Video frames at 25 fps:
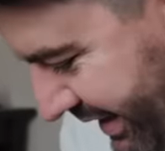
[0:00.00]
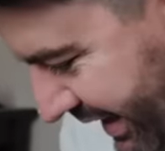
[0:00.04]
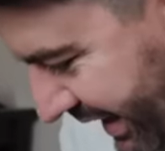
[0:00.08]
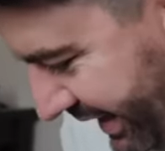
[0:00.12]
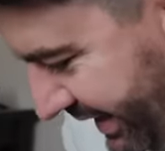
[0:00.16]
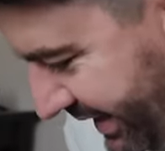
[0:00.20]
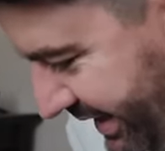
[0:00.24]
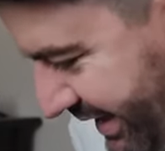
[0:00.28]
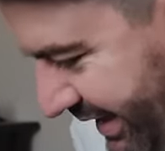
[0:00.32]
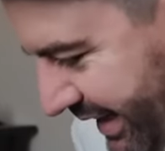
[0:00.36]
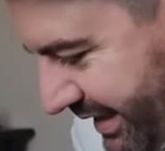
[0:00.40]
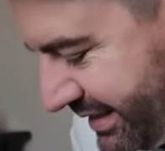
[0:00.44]

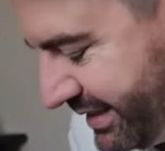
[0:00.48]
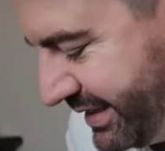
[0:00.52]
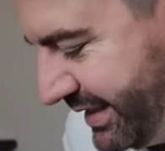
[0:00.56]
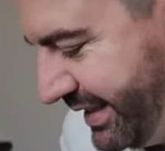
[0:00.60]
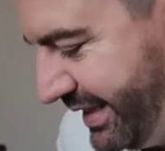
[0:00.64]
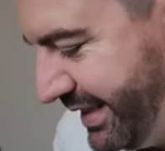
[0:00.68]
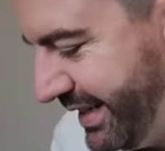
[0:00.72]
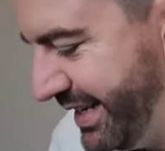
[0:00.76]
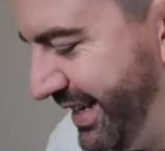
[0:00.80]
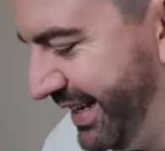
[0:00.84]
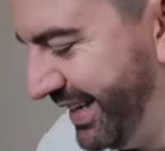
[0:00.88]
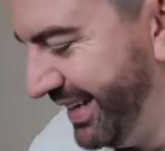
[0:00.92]
a
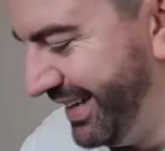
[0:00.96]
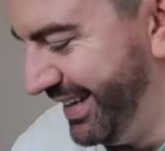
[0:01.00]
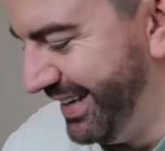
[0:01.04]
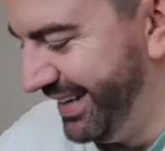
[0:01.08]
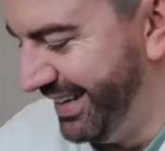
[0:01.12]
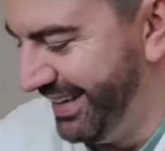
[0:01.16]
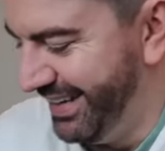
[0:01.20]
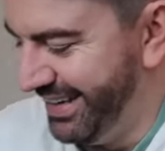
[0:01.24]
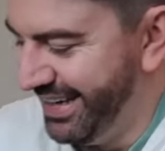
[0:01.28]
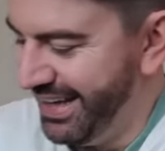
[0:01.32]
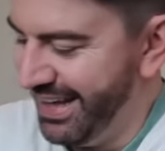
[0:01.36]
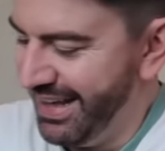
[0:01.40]
classic
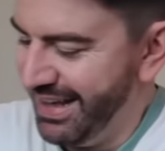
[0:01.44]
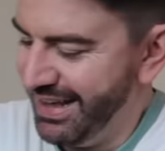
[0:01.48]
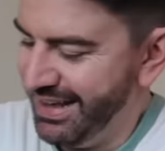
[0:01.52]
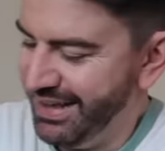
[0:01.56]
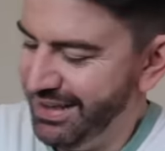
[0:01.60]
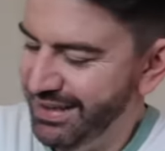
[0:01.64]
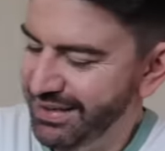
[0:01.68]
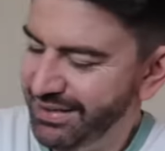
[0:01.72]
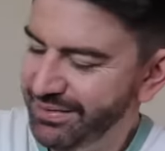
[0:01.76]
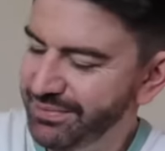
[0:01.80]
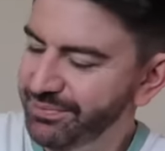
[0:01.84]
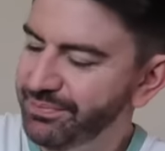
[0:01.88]

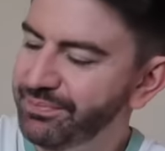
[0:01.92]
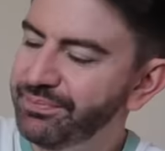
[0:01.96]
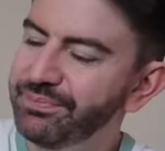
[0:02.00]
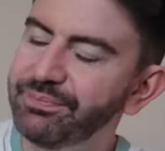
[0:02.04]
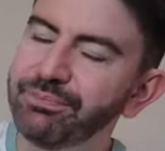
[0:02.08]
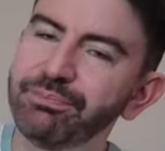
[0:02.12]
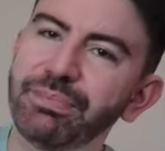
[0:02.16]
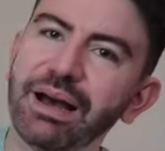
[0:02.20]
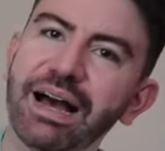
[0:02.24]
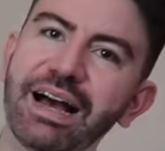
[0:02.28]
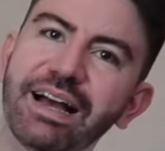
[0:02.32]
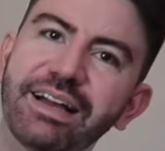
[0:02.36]

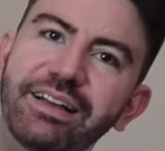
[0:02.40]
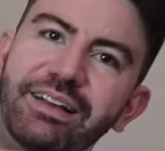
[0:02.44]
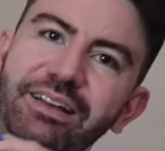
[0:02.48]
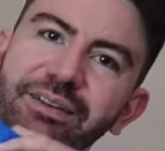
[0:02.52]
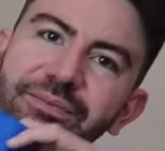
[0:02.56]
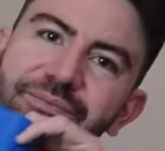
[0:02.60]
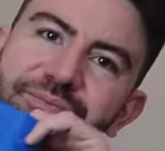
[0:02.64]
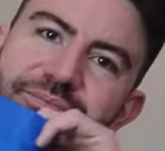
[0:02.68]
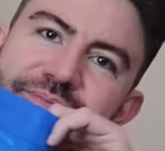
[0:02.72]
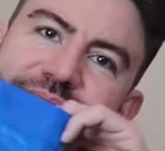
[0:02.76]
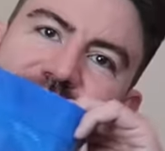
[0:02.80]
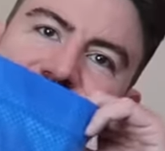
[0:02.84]
bag.
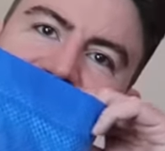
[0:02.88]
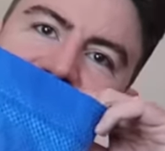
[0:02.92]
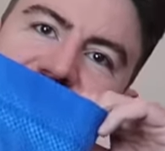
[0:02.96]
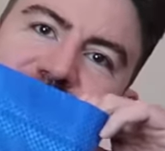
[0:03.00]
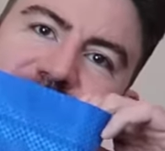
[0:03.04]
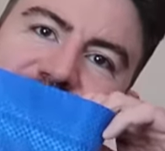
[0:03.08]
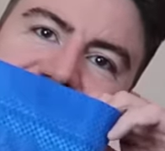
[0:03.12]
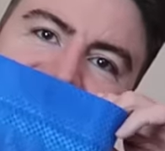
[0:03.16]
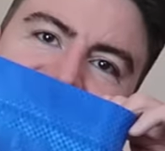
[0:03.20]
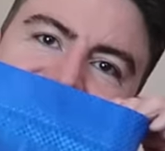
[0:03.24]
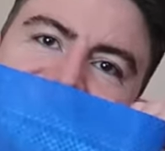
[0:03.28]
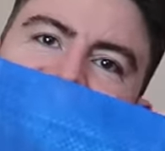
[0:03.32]

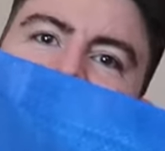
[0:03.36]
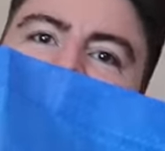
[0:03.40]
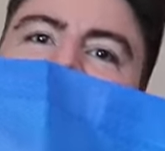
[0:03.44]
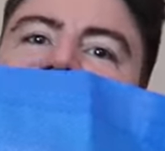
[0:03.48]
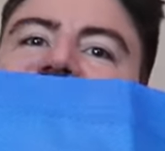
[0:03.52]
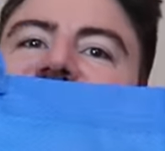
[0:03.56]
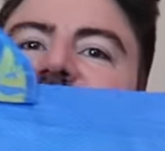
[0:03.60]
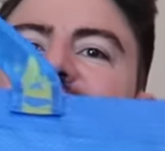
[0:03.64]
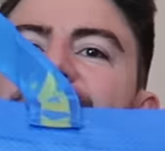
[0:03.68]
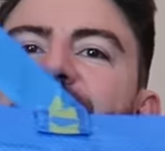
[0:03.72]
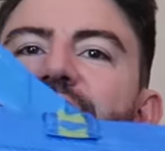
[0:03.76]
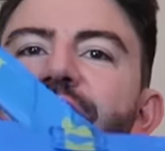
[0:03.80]
These are
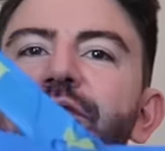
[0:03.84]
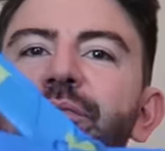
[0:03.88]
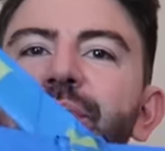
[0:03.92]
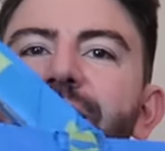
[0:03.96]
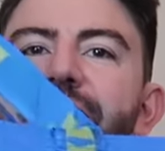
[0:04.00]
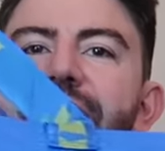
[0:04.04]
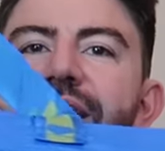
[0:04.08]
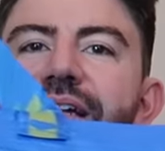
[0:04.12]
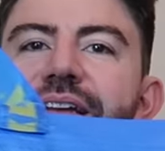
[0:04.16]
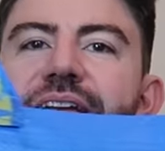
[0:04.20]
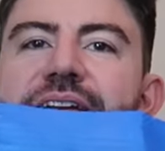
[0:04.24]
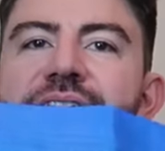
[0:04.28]

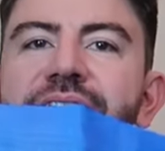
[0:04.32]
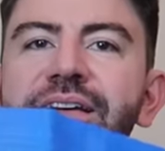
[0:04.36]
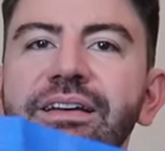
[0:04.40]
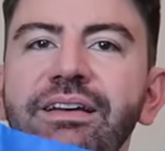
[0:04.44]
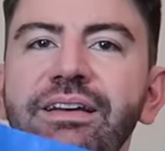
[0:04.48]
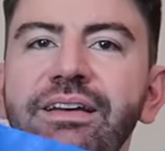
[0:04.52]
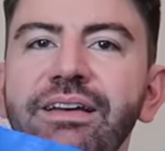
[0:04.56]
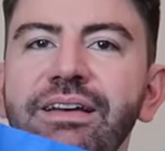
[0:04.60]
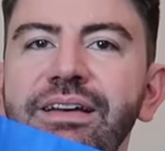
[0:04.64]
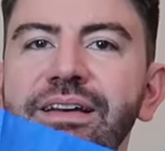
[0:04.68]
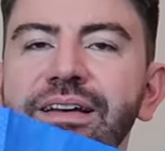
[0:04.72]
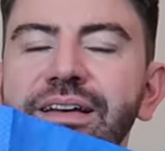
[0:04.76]
75p, in
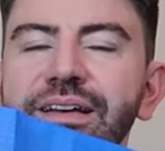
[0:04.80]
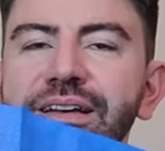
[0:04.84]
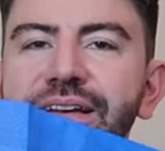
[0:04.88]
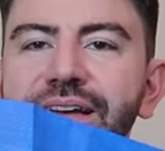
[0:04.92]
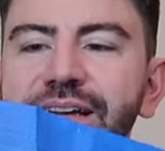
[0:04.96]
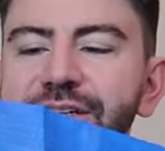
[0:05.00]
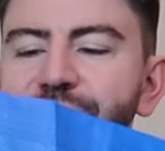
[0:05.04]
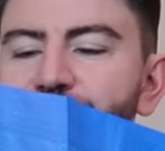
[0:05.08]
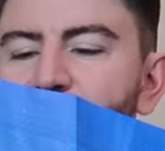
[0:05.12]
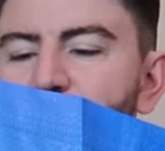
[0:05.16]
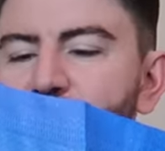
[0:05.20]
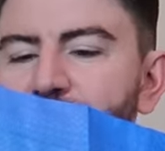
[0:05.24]

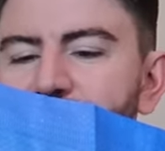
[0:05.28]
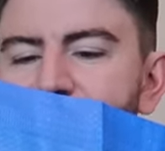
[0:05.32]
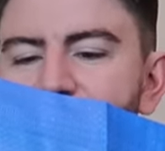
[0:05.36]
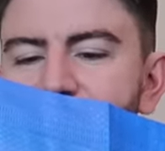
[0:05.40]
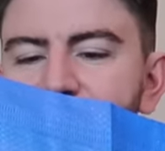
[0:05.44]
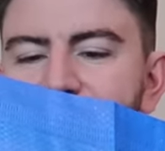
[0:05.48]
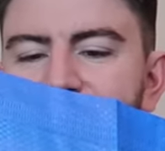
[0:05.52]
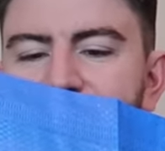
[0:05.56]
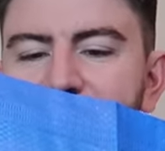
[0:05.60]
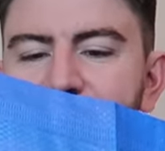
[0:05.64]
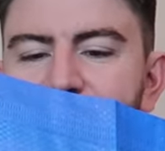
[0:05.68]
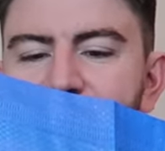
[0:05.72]
case you're
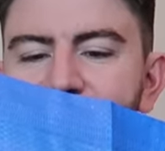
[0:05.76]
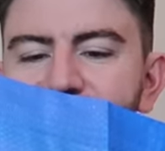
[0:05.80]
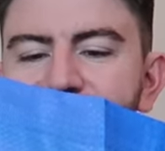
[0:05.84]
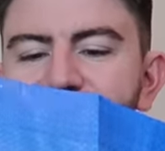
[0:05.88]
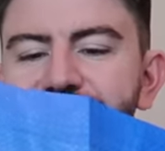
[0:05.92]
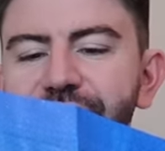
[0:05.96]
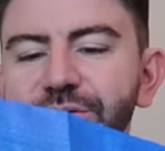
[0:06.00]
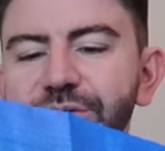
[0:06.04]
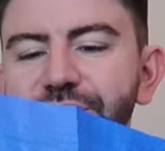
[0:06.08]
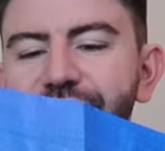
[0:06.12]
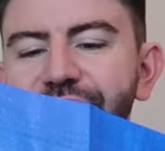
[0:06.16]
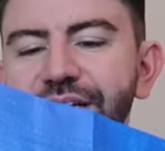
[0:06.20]
wondering how much
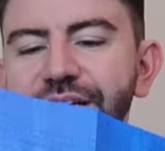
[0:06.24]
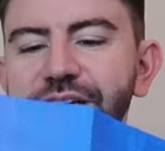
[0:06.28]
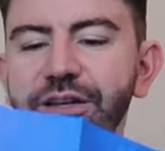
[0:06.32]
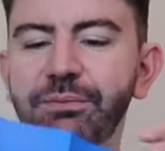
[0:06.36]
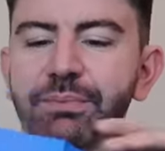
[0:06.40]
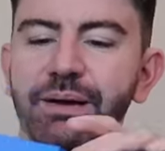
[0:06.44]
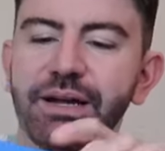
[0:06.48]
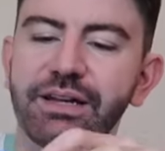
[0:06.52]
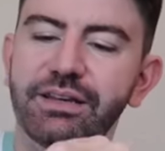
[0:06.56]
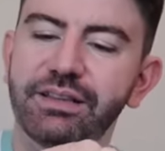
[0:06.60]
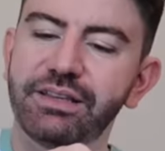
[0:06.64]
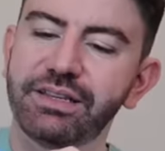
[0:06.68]
these will set you
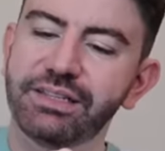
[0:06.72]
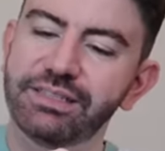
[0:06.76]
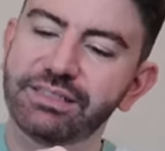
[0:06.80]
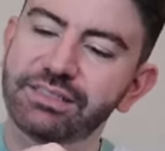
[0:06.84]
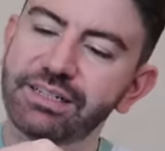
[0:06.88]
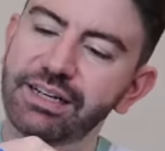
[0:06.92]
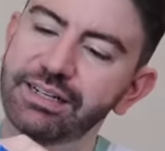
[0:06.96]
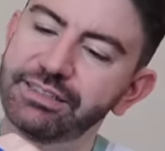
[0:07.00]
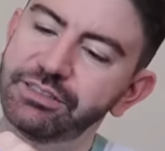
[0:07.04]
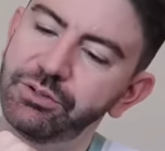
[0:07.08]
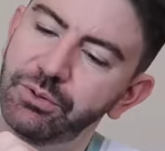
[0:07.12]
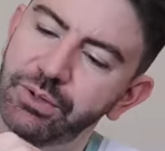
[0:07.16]
back these
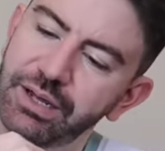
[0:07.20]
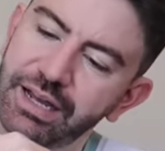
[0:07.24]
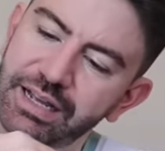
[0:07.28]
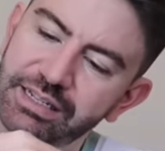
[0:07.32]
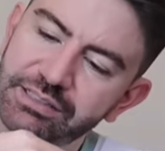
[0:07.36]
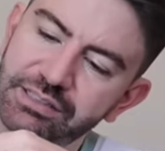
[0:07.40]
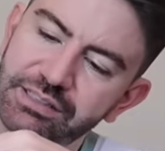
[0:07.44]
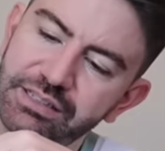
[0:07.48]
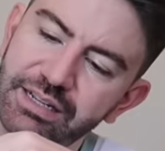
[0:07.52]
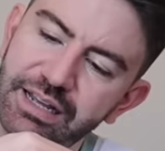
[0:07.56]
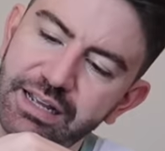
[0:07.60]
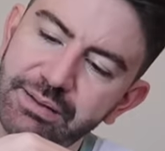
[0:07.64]
days. Well, it
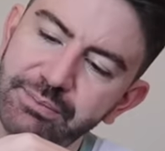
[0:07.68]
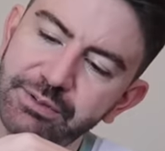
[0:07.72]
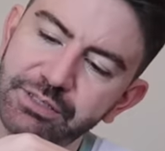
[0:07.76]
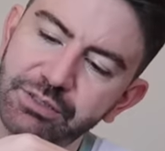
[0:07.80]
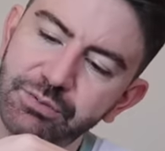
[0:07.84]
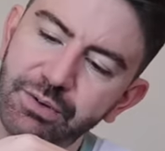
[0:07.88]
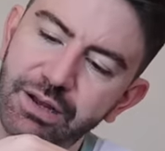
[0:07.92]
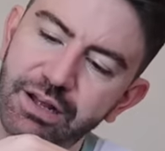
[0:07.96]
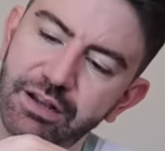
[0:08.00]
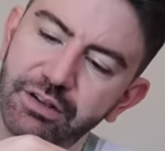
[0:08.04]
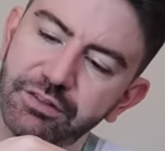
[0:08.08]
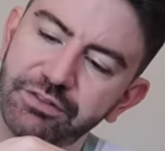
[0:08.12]
has a name
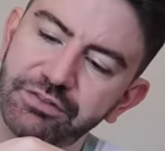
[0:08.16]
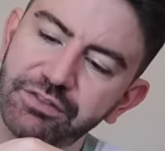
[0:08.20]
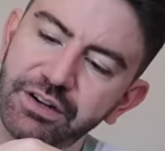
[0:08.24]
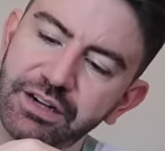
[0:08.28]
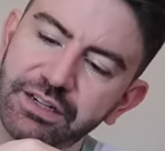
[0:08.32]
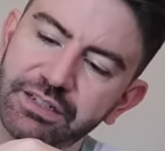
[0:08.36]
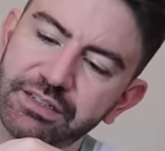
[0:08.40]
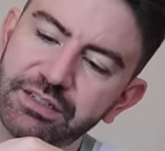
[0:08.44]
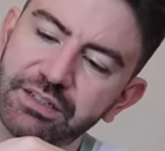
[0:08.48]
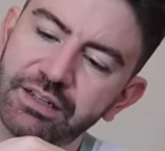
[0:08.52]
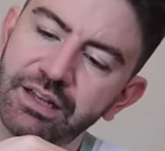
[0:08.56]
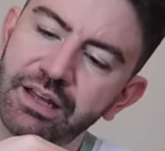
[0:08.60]
as well,
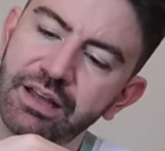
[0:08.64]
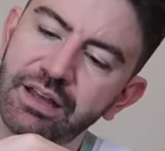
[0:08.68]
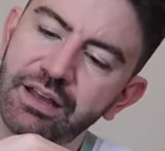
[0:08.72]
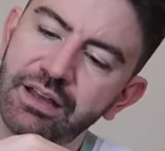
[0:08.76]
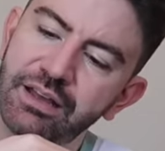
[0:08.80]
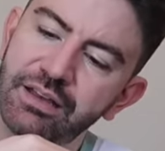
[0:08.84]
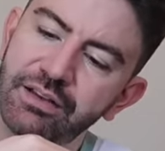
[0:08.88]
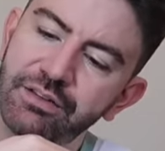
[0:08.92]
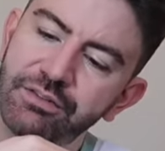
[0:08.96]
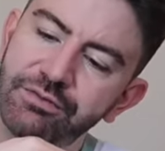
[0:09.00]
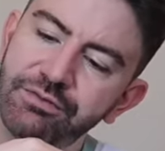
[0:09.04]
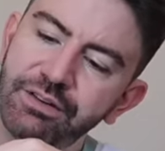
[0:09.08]

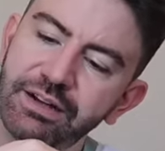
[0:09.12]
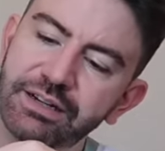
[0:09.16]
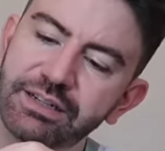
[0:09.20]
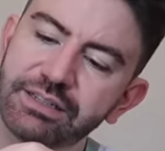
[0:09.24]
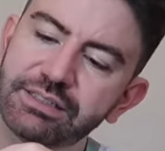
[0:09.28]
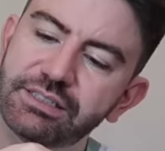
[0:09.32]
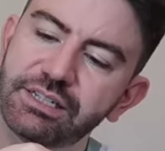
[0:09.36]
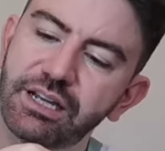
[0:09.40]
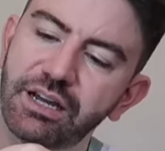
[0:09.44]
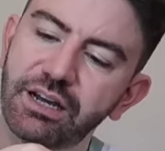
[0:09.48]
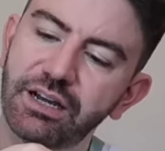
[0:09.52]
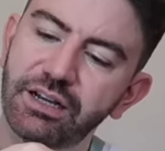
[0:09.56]

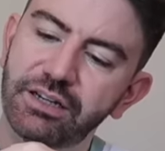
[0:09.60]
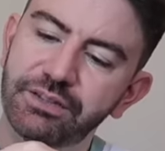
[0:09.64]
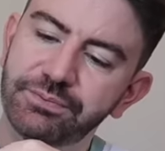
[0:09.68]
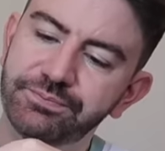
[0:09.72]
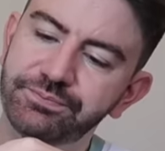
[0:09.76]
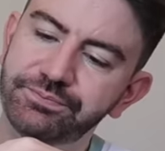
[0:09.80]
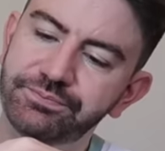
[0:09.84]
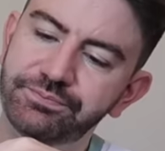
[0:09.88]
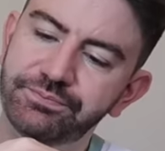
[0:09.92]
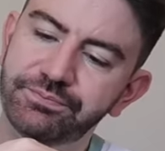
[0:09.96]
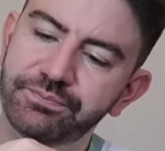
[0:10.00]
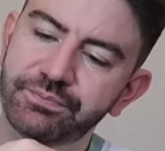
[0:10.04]
Frank Tar.